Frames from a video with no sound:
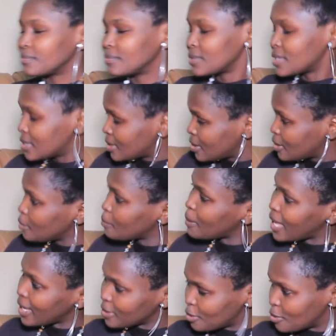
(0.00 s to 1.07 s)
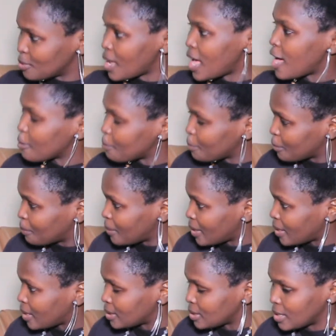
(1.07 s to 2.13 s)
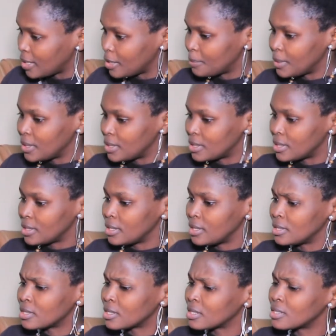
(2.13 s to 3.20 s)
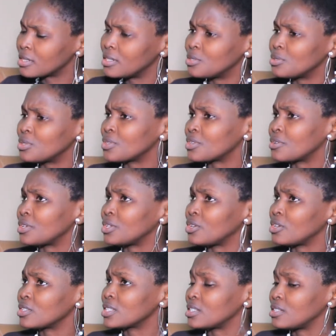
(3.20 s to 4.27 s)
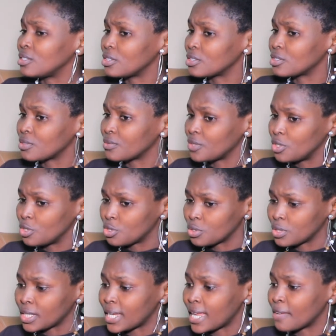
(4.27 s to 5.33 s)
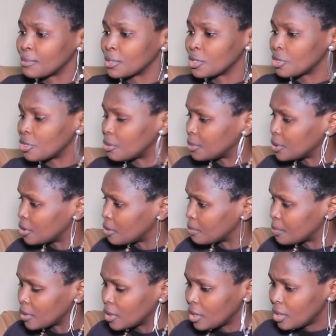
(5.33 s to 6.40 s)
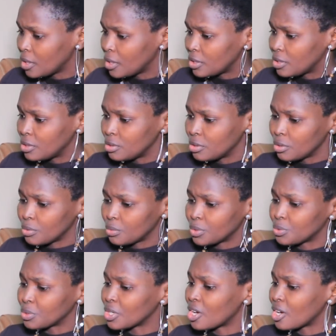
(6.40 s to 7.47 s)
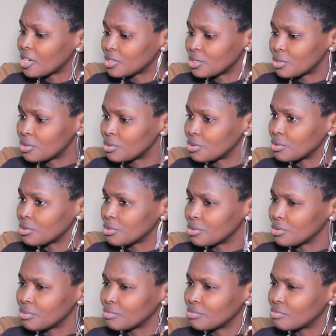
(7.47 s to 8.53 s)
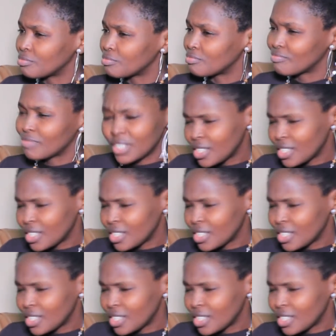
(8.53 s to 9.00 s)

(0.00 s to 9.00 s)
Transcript: Still back to how prepared APC is, considering there are lots and lots of issues that have been coming up, with regards to the